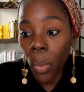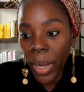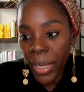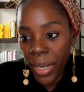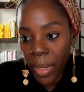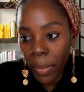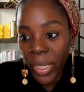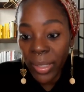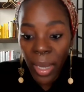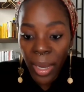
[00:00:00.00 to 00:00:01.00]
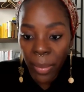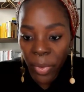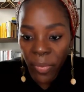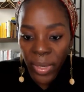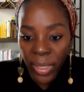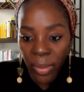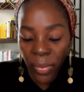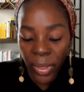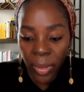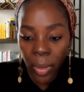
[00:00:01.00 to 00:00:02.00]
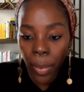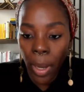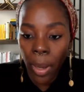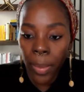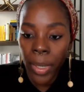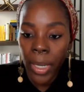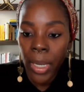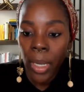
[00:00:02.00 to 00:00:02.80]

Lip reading: who I am, because I am the face of Kizkopop.